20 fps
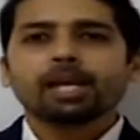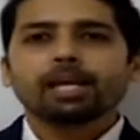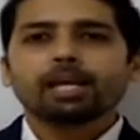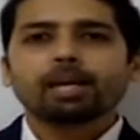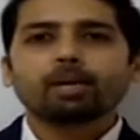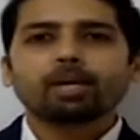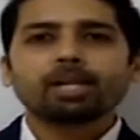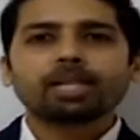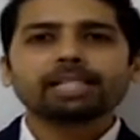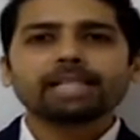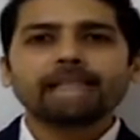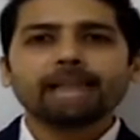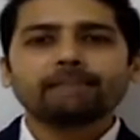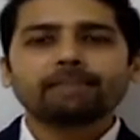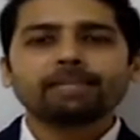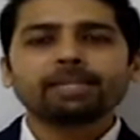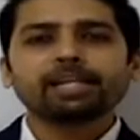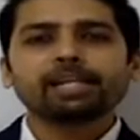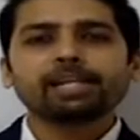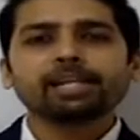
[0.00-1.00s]
Now, what is
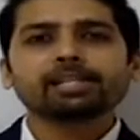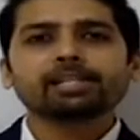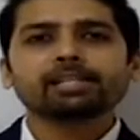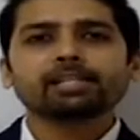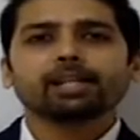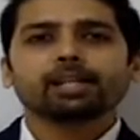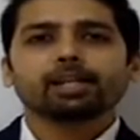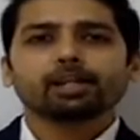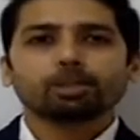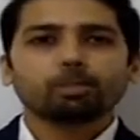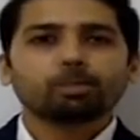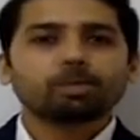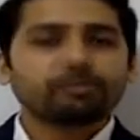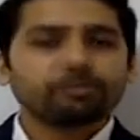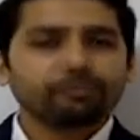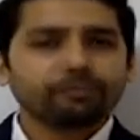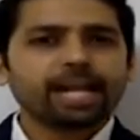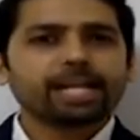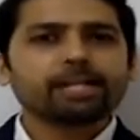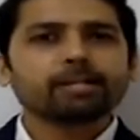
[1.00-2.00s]
happening is, to be
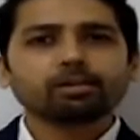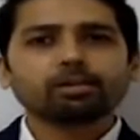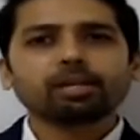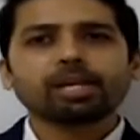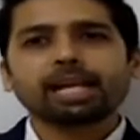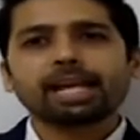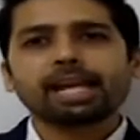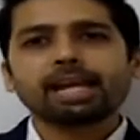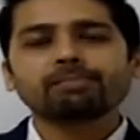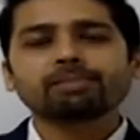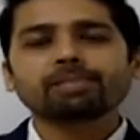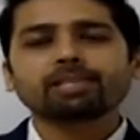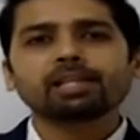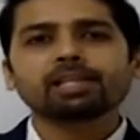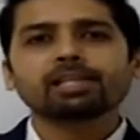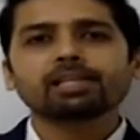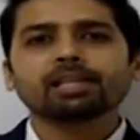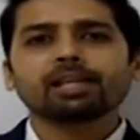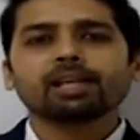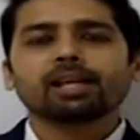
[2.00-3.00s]
fair to the
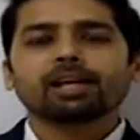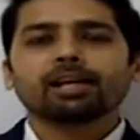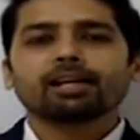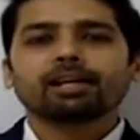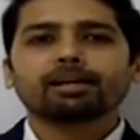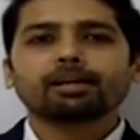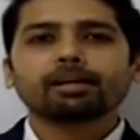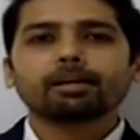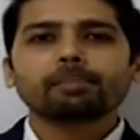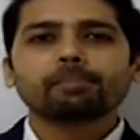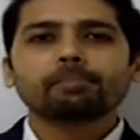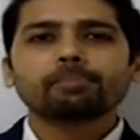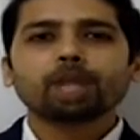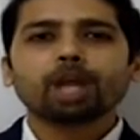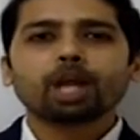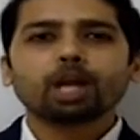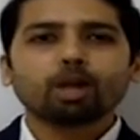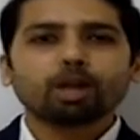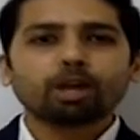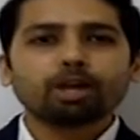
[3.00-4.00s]
AMCs,
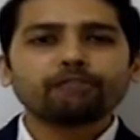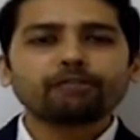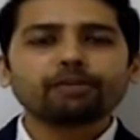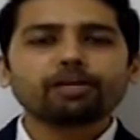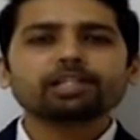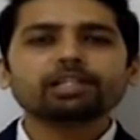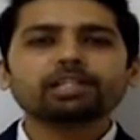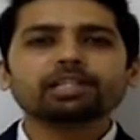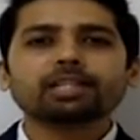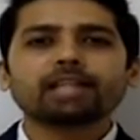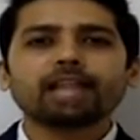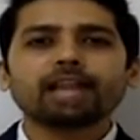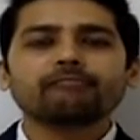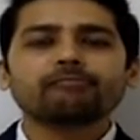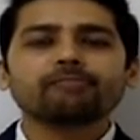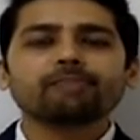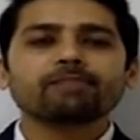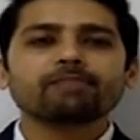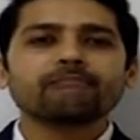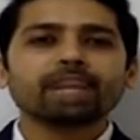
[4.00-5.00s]
a lot of us
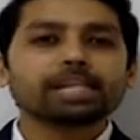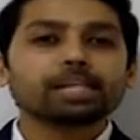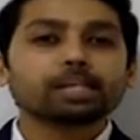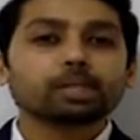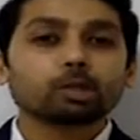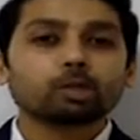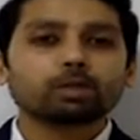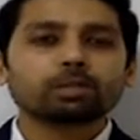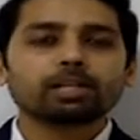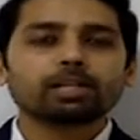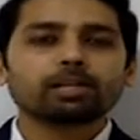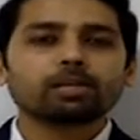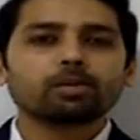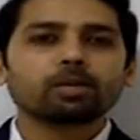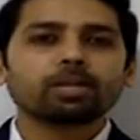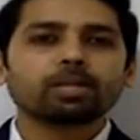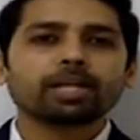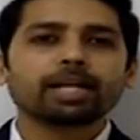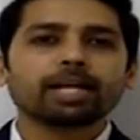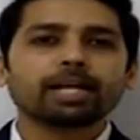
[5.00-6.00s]
have been very closely
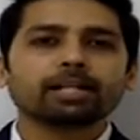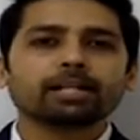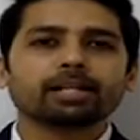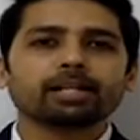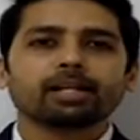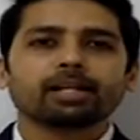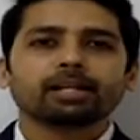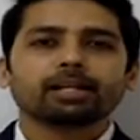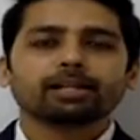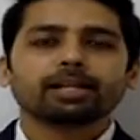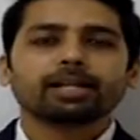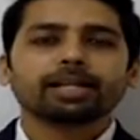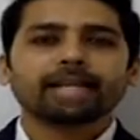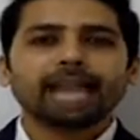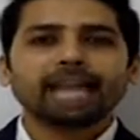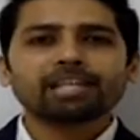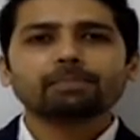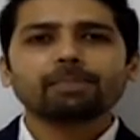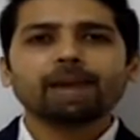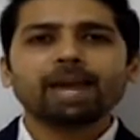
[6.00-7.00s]
looking at the
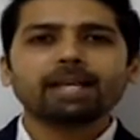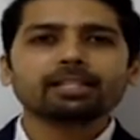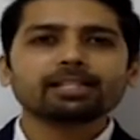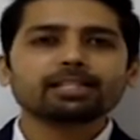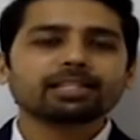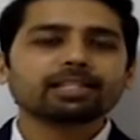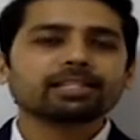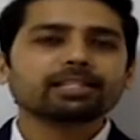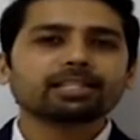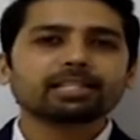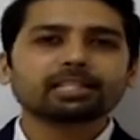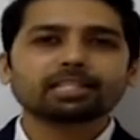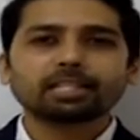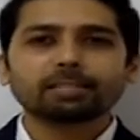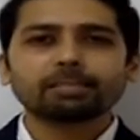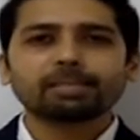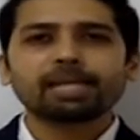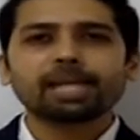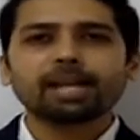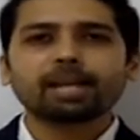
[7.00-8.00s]
cash balances, the
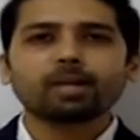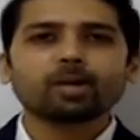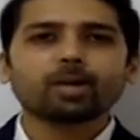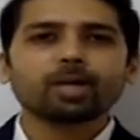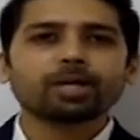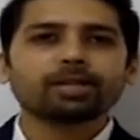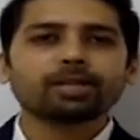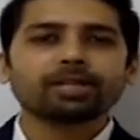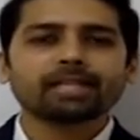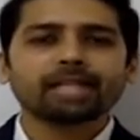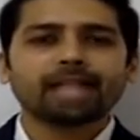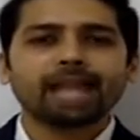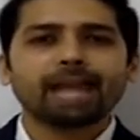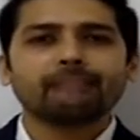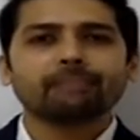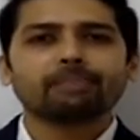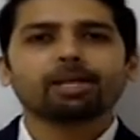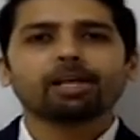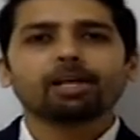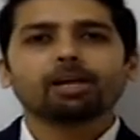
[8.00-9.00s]
CBLO and the
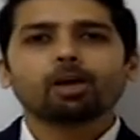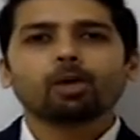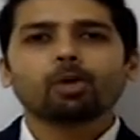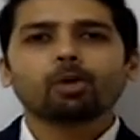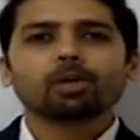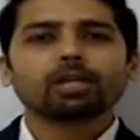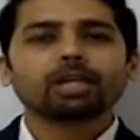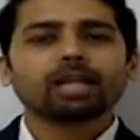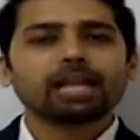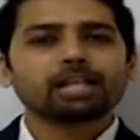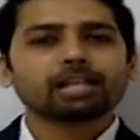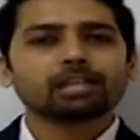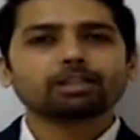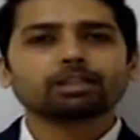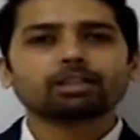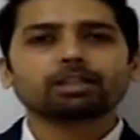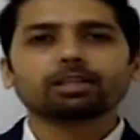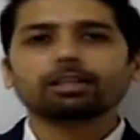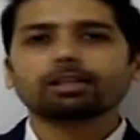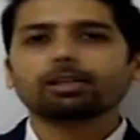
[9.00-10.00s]
trap over the
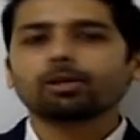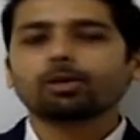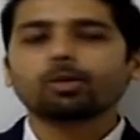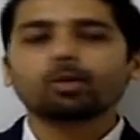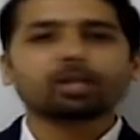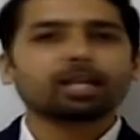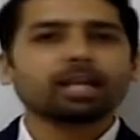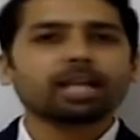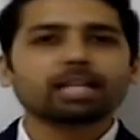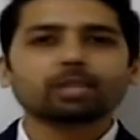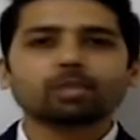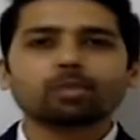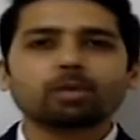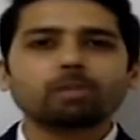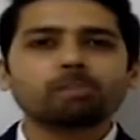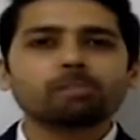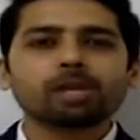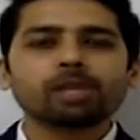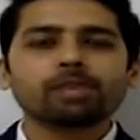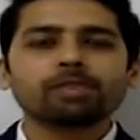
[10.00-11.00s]
last
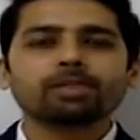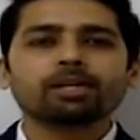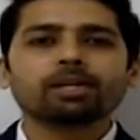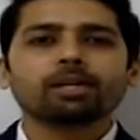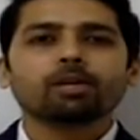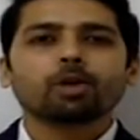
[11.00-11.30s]
1 month